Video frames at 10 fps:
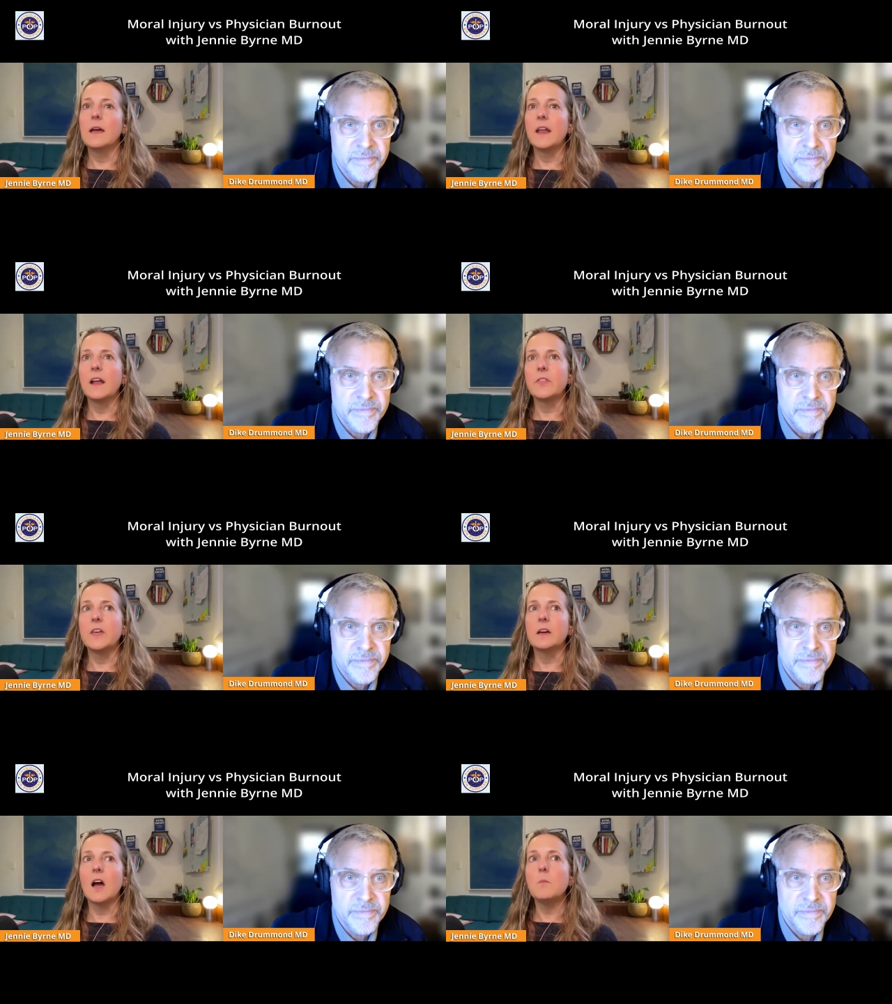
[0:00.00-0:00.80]
Speaker 1: And I
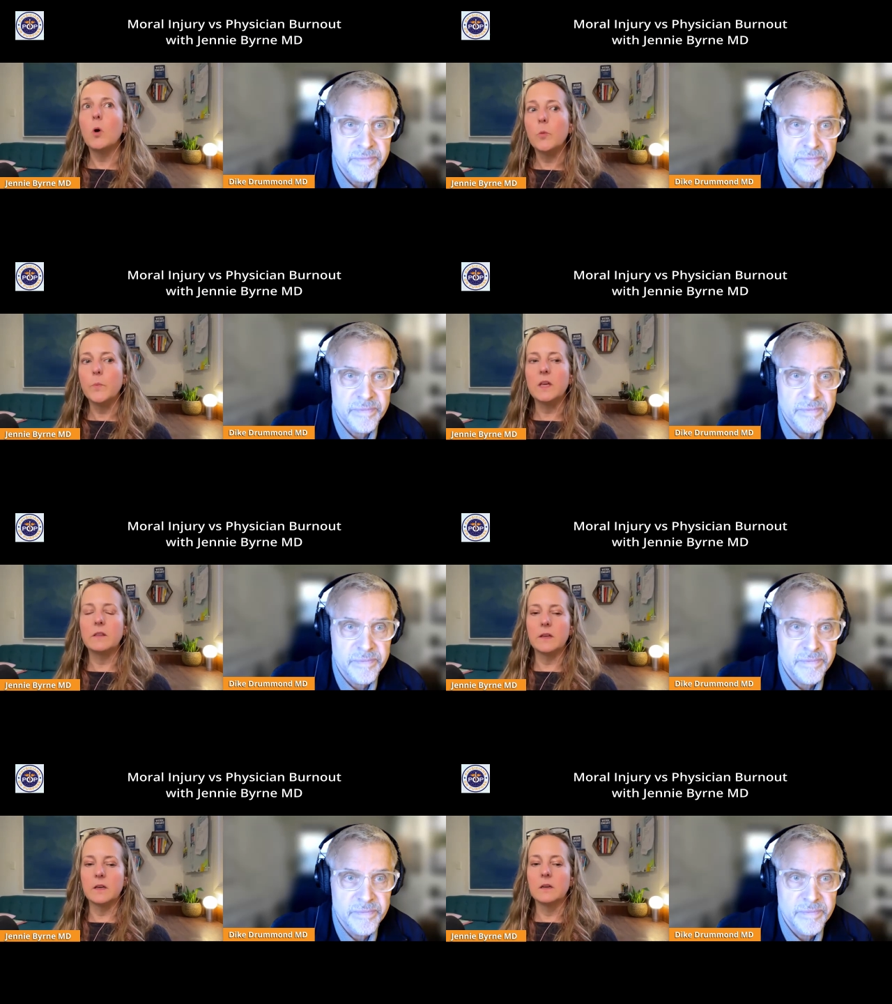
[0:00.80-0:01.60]
think I'm hoping
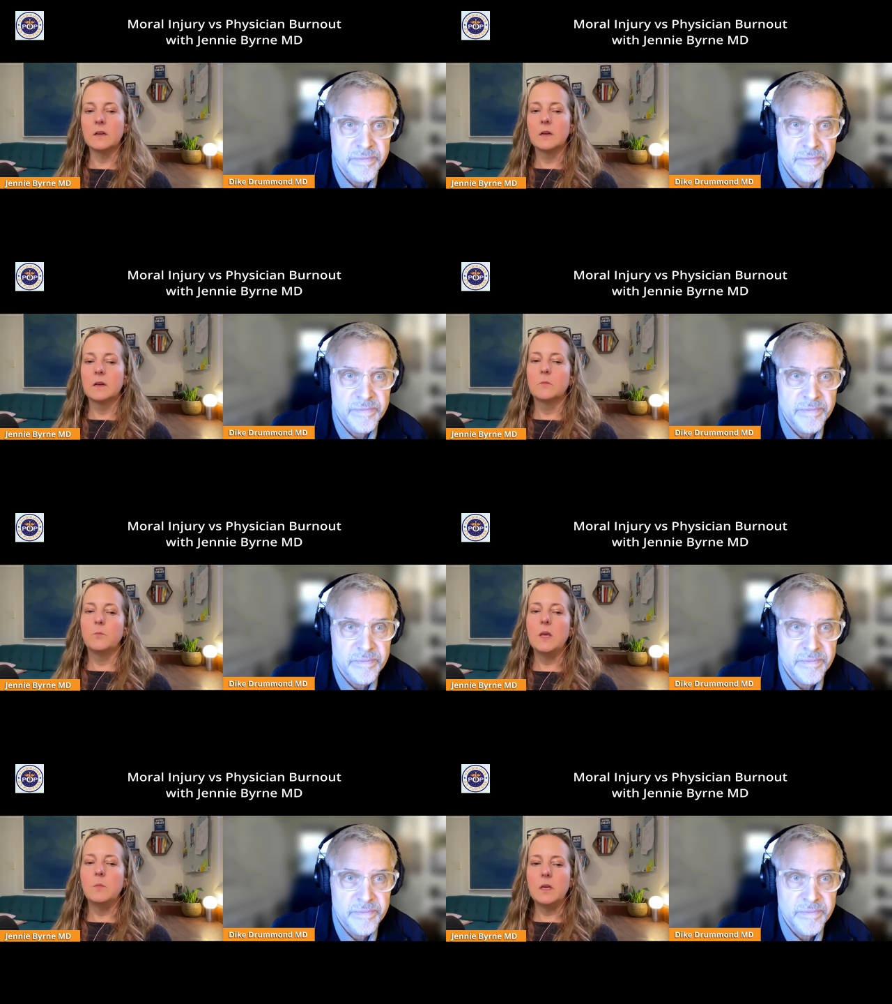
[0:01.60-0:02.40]
that
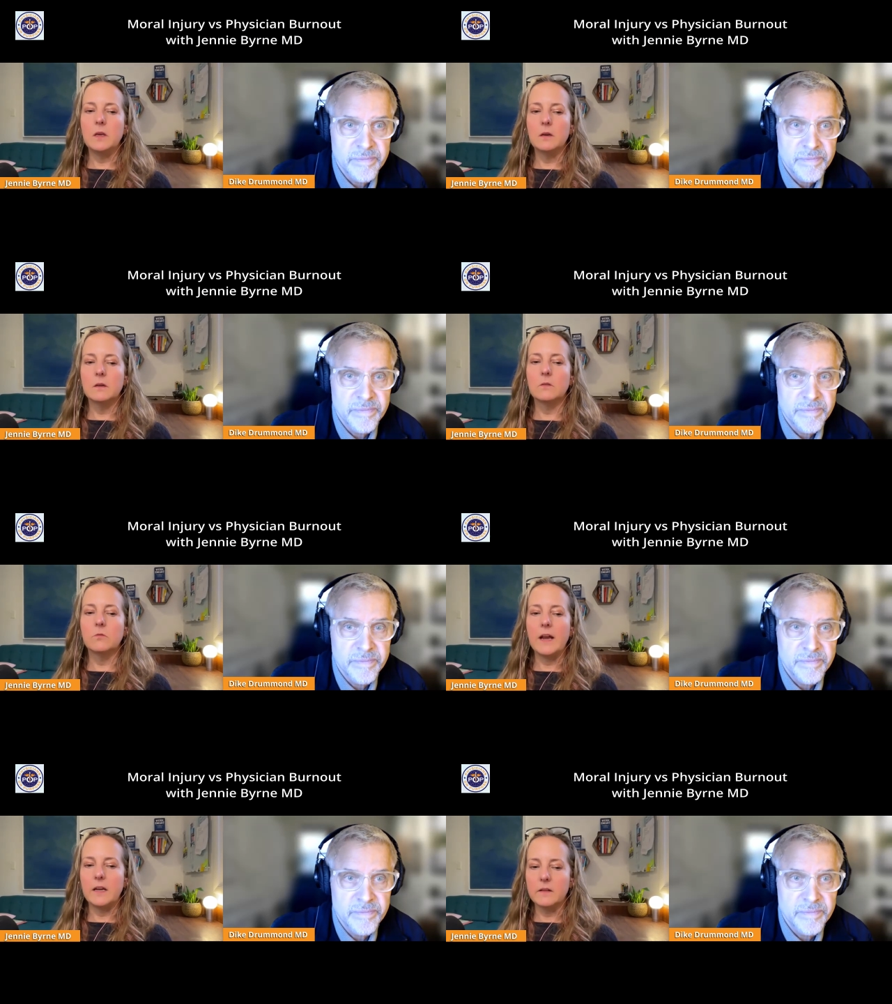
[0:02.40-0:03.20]
maybe
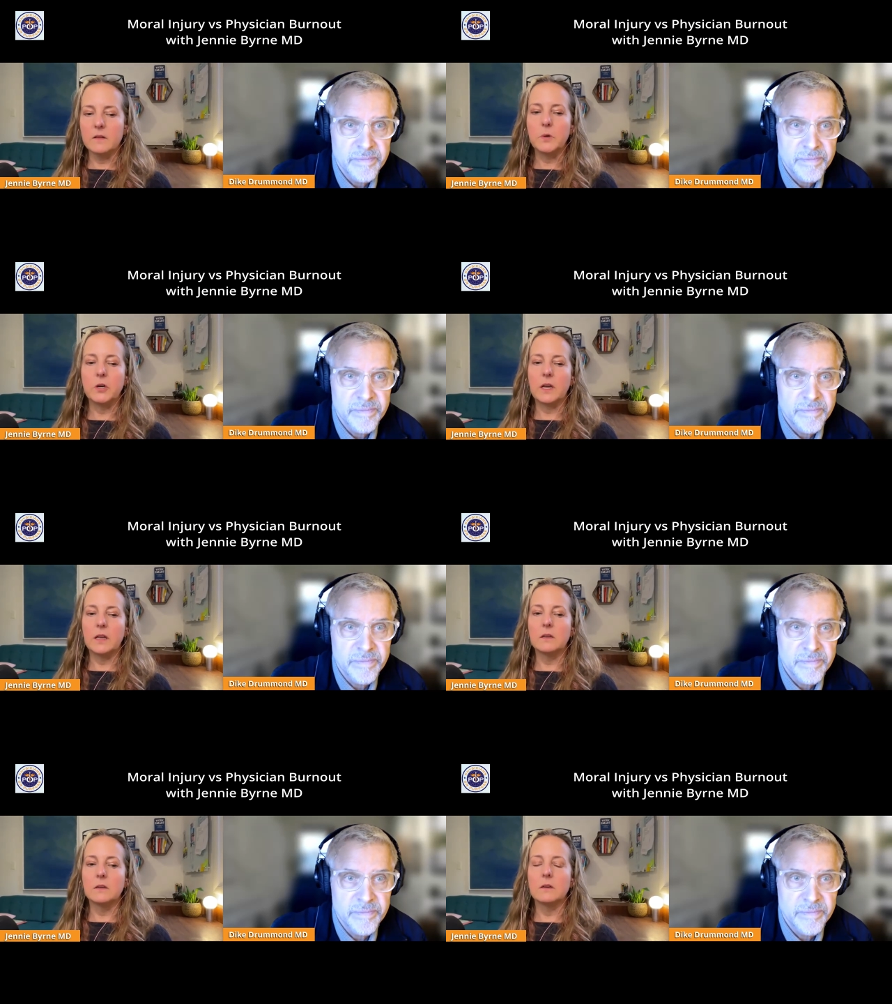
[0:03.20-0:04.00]
writing this book
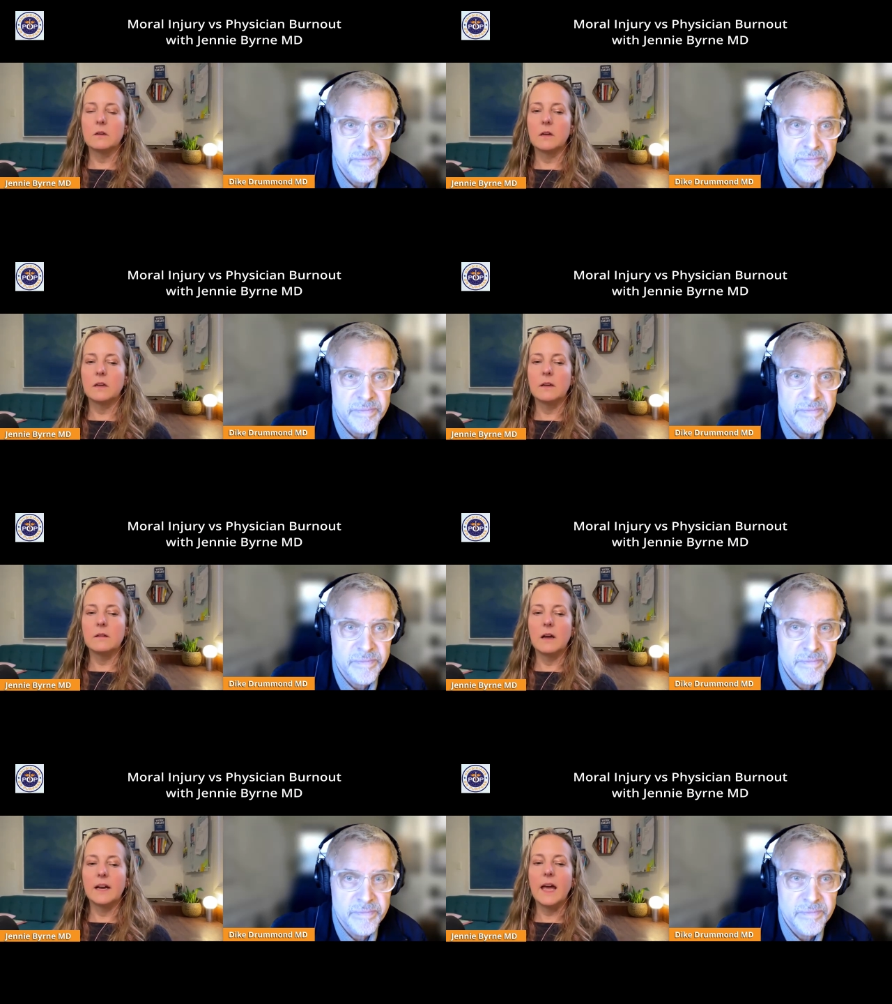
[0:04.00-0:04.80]
can can
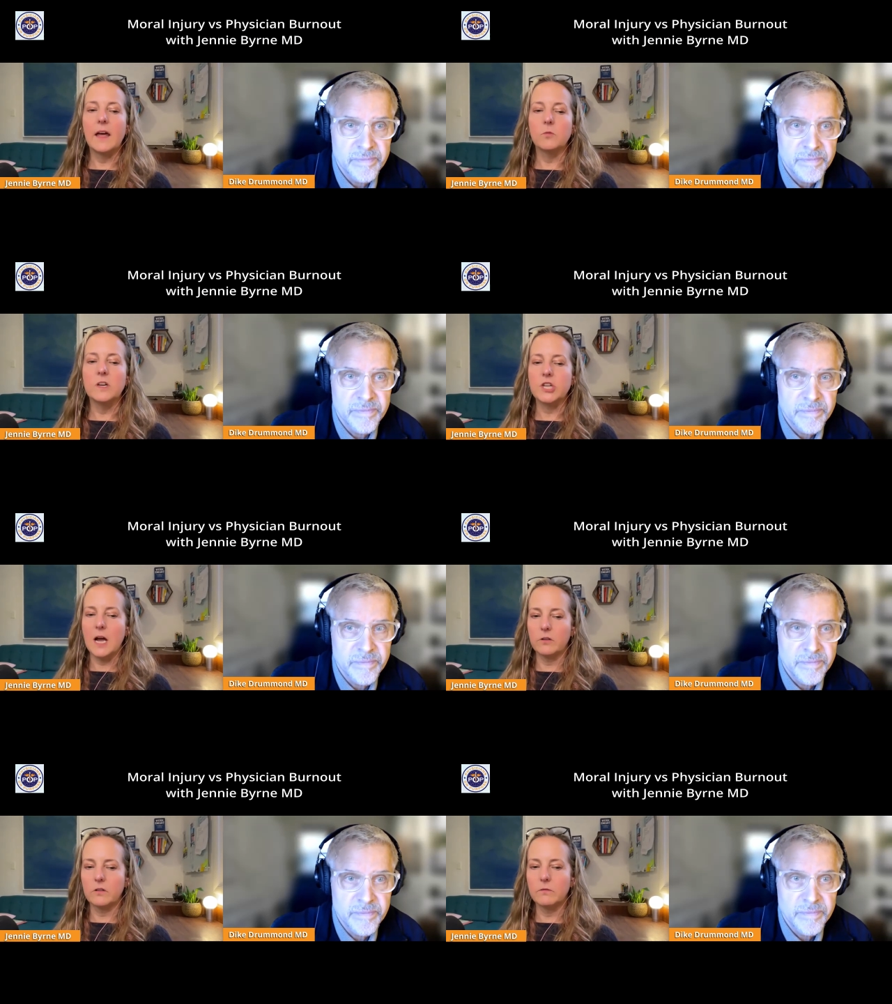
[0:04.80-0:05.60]
again reach
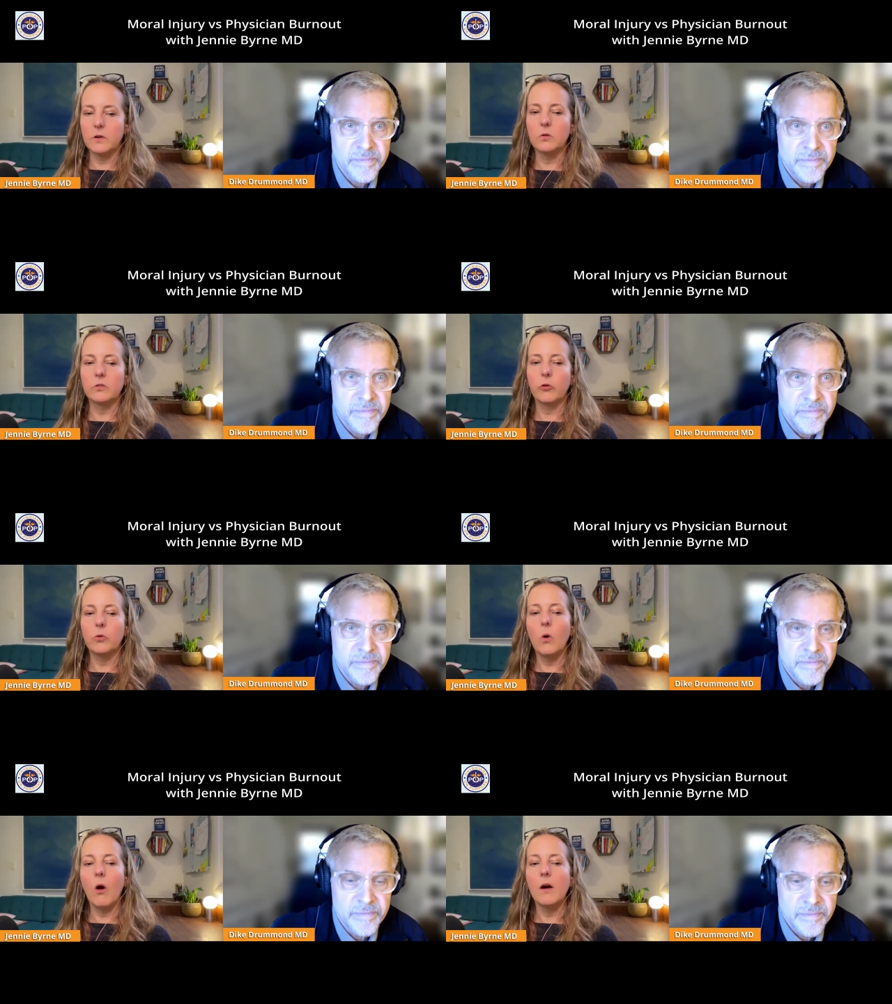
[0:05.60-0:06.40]
out to folks
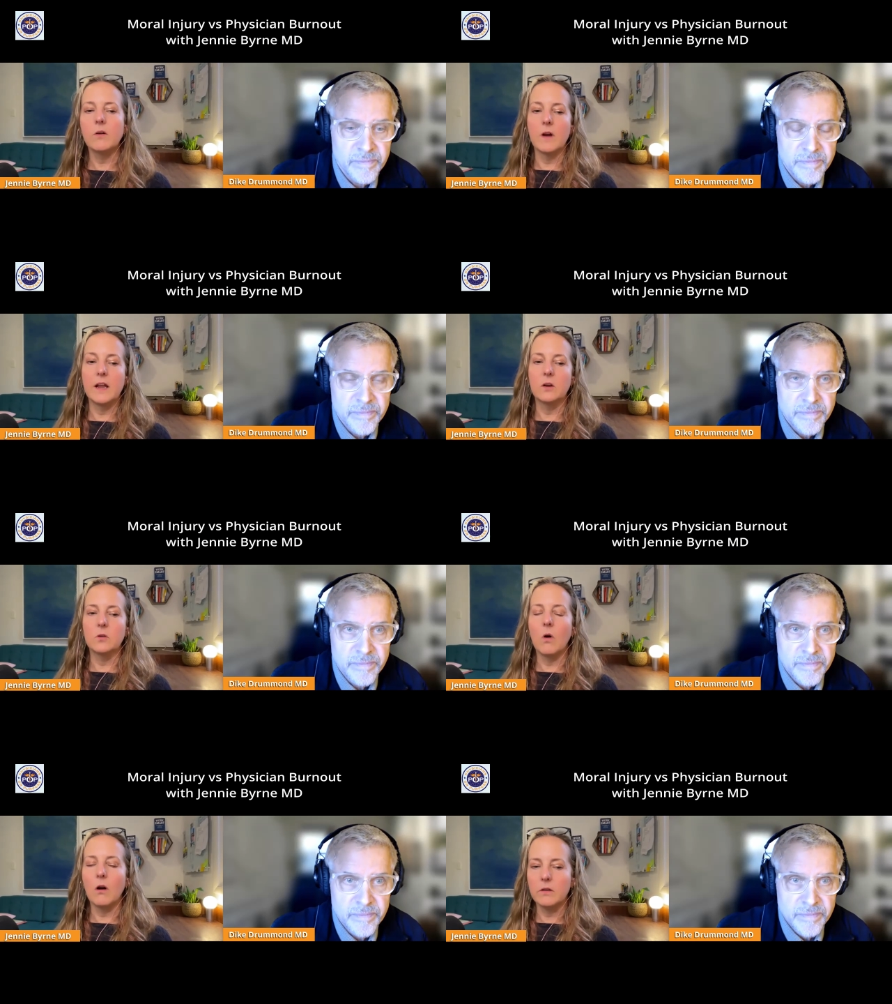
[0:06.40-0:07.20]
who aren't ready or
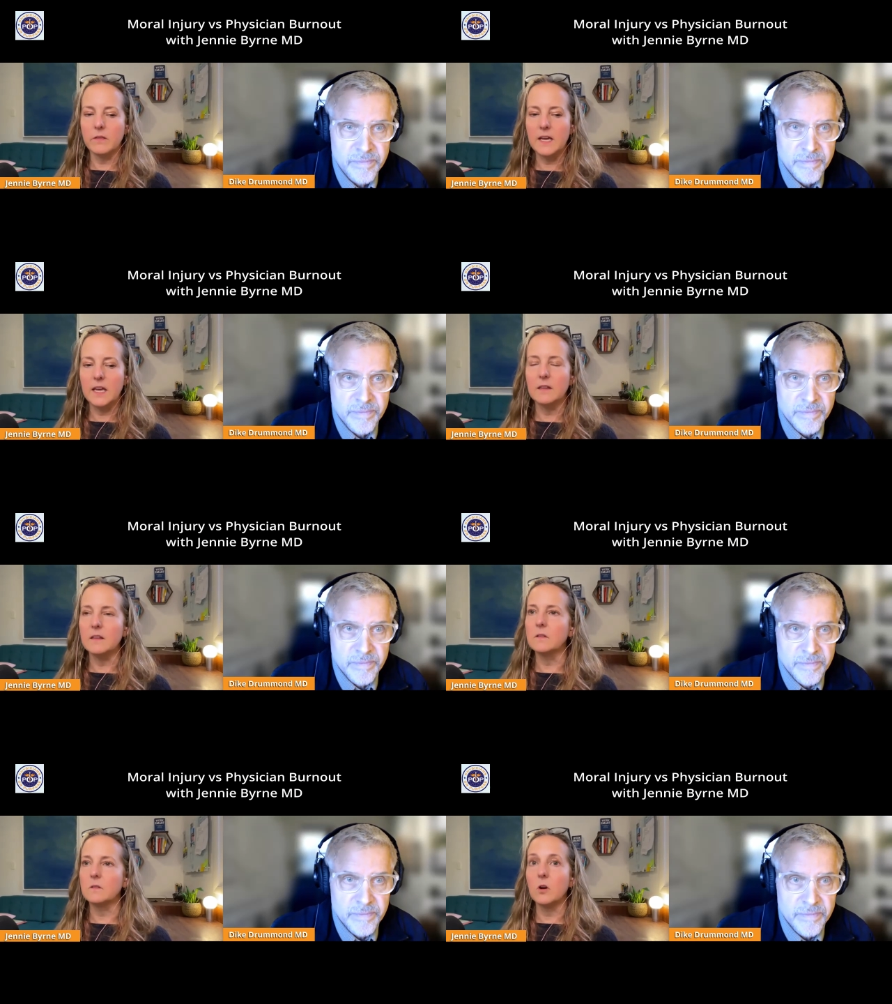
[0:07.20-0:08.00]
who aren't thinking in
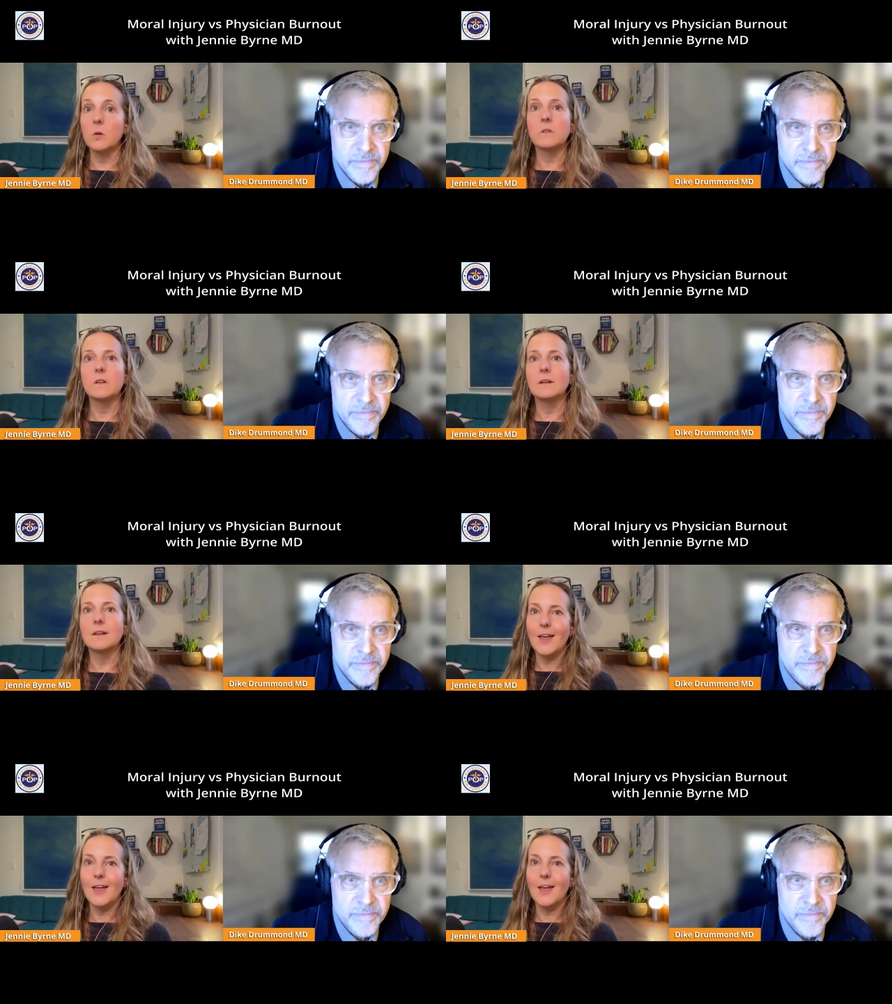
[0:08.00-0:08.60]
these terms and